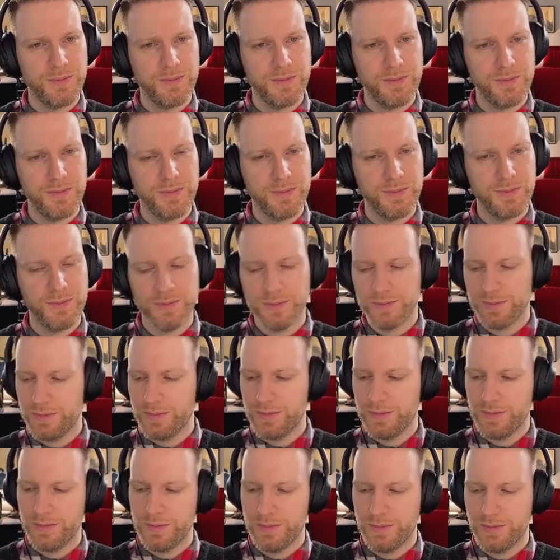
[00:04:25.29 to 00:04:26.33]

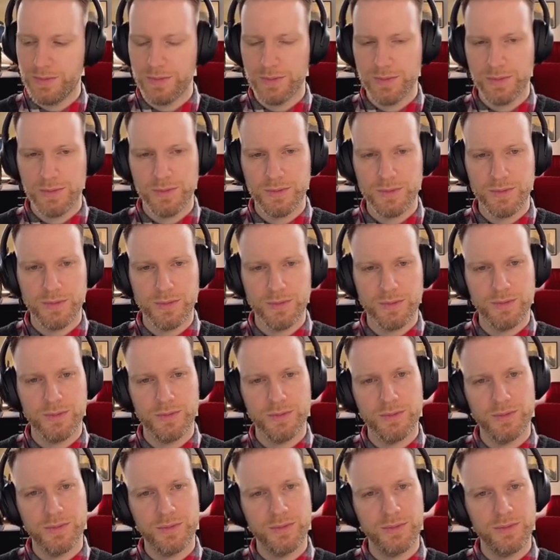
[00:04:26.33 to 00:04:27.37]

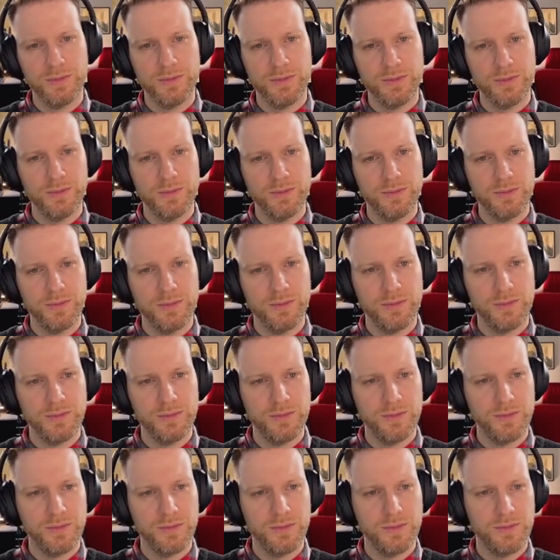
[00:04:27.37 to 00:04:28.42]

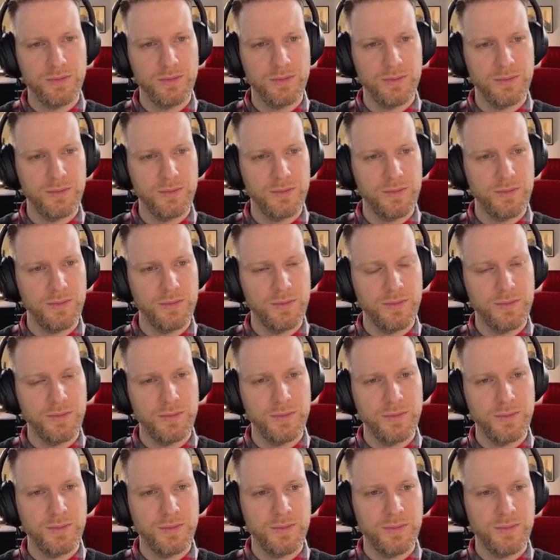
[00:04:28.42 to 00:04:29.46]

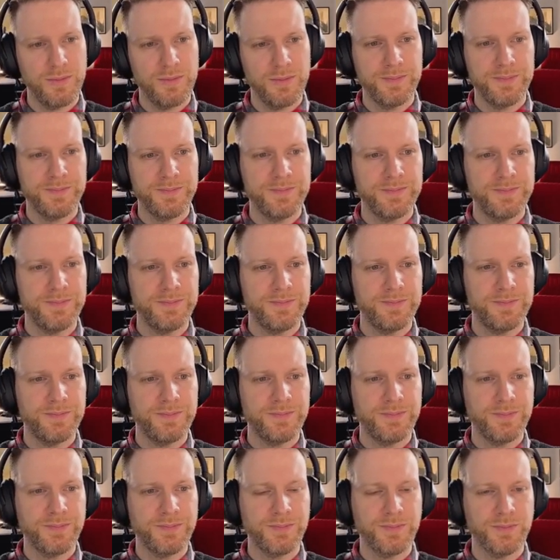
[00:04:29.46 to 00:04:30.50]

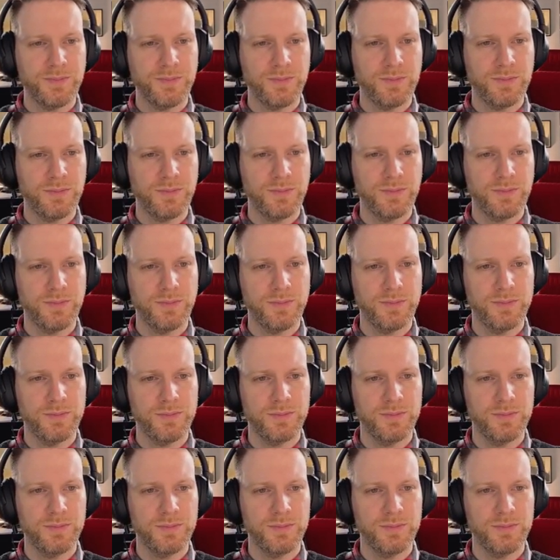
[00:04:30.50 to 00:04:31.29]
This person isn't speaking.